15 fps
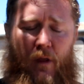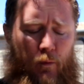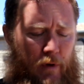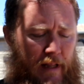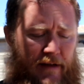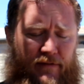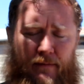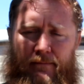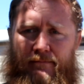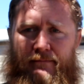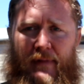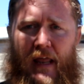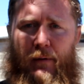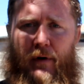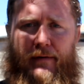we love them.
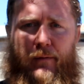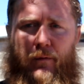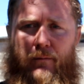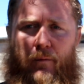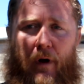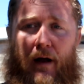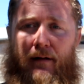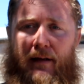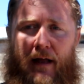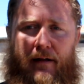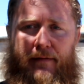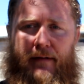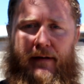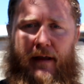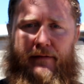They work well
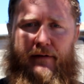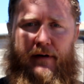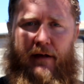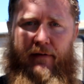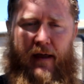out in the desert.